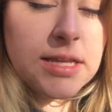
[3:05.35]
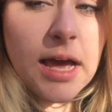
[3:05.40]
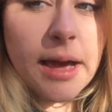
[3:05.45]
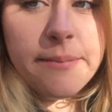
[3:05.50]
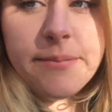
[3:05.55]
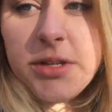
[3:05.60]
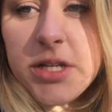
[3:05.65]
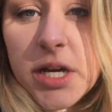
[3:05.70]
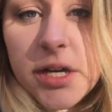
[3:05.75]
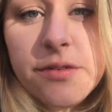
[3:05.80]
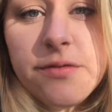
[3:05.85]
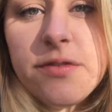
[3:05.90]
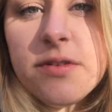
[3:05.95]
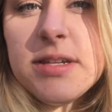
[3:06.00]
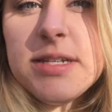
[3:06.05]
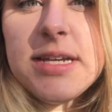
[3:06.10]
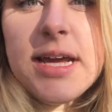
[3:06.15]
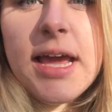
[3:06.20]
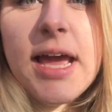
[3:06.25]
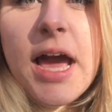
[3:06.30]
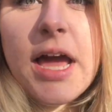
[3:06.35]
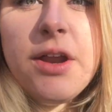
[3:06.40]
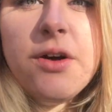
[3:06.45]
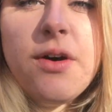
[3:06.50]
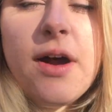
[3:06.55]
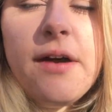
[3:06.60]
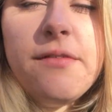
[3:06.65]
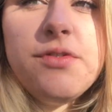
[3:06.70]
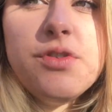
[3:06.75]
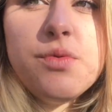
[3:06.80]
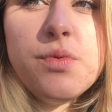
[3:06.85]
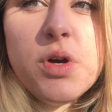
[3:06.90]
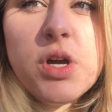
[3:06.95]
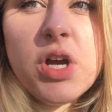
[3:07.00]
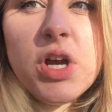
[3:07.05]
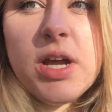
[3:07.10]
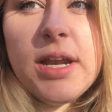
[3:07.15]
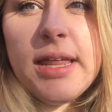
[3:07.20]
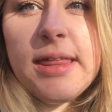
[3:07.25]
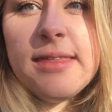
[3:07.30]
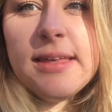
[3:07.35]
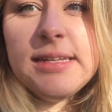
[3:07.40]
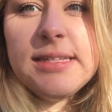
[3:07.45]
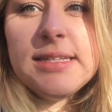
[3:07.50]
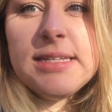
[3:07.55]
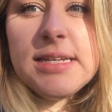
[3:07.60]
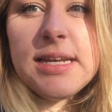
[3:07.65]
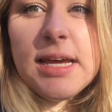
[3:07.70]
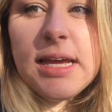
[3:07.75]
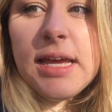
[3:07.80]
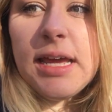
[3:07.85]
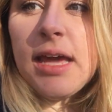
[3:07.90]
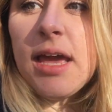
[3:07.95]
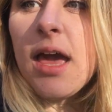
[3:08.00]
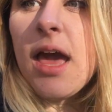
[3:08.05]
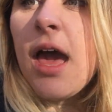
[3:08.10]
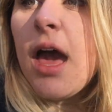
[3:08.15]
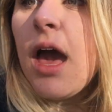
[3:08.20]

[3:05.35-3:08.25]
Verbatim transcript: I'm done for the day. I don't have to work or anything tonight.